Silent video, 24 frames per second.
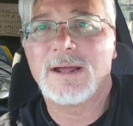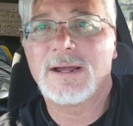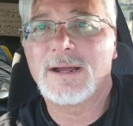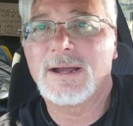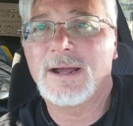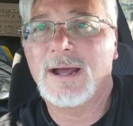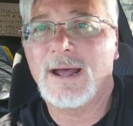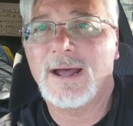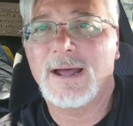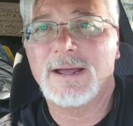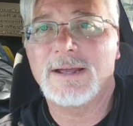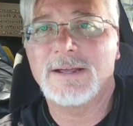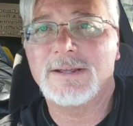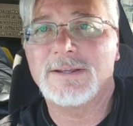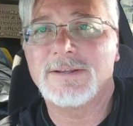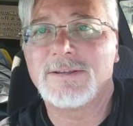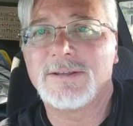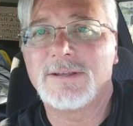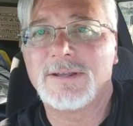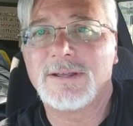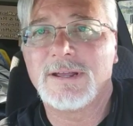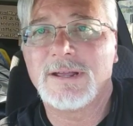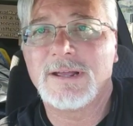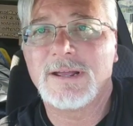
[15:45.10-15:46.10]

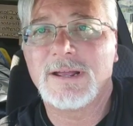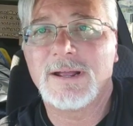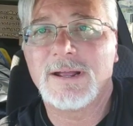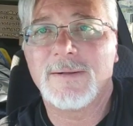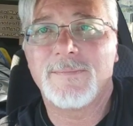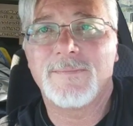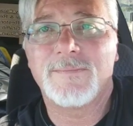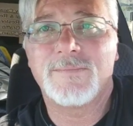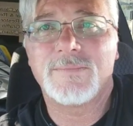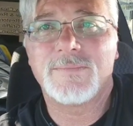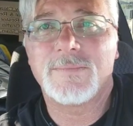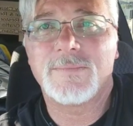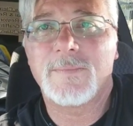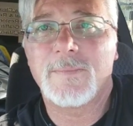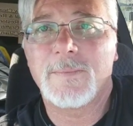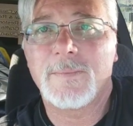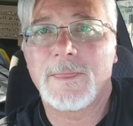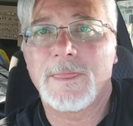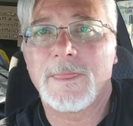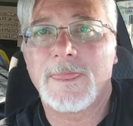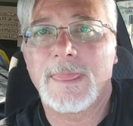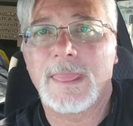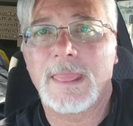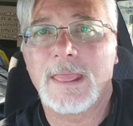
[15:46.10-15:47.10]
Guys,
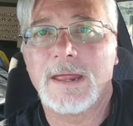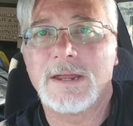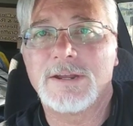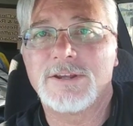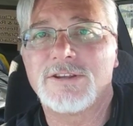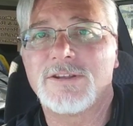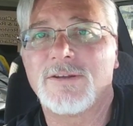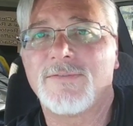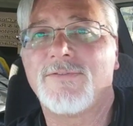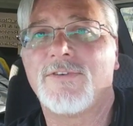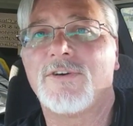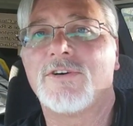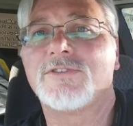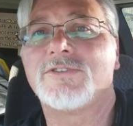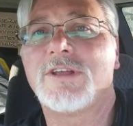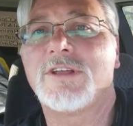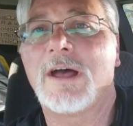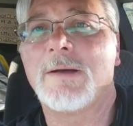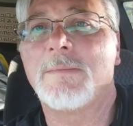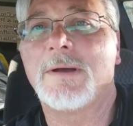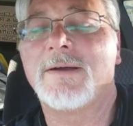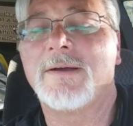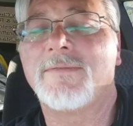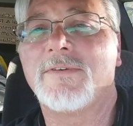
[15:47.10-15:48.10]
this is the first
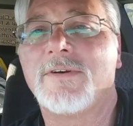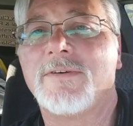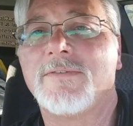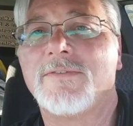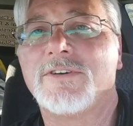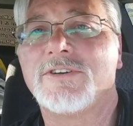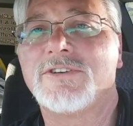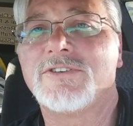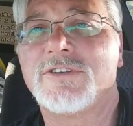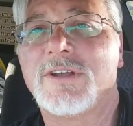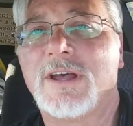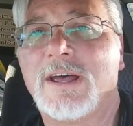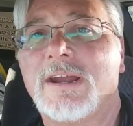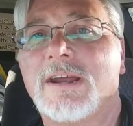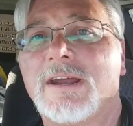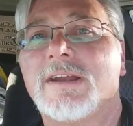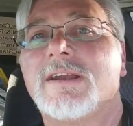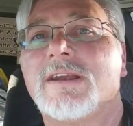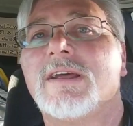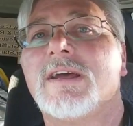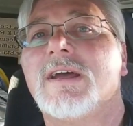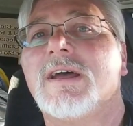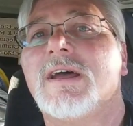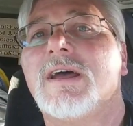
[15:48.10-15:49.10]
time I've ever said it
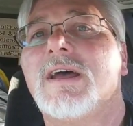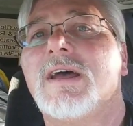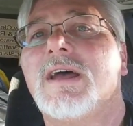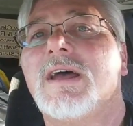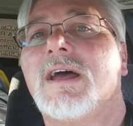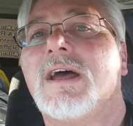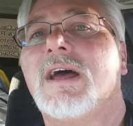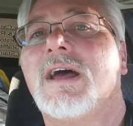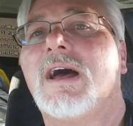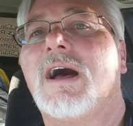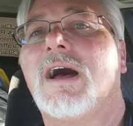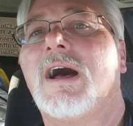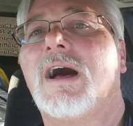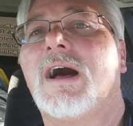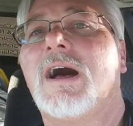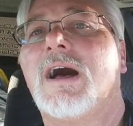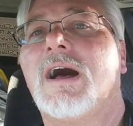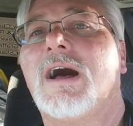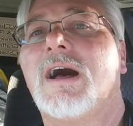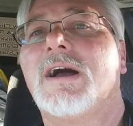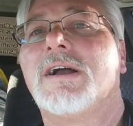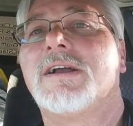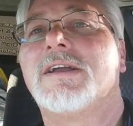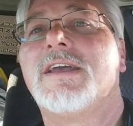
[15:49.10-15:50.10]

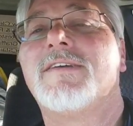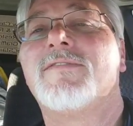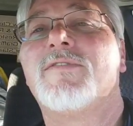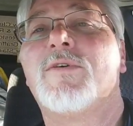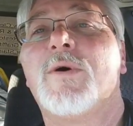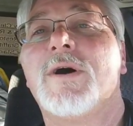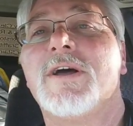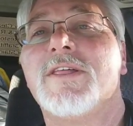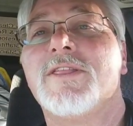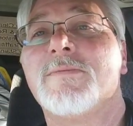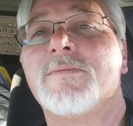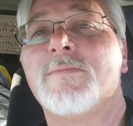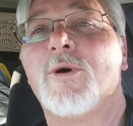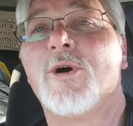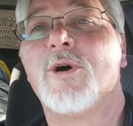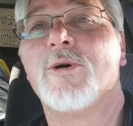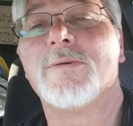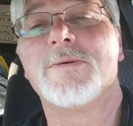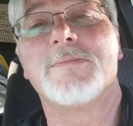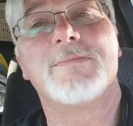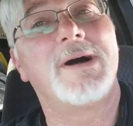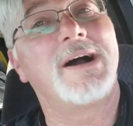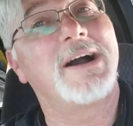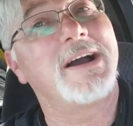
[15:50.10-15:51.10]
uh, give away the
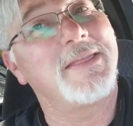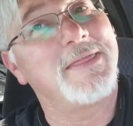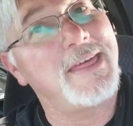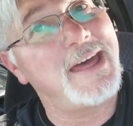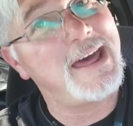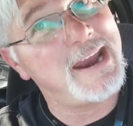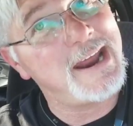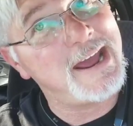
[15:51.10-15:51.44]
Moerman bucket. That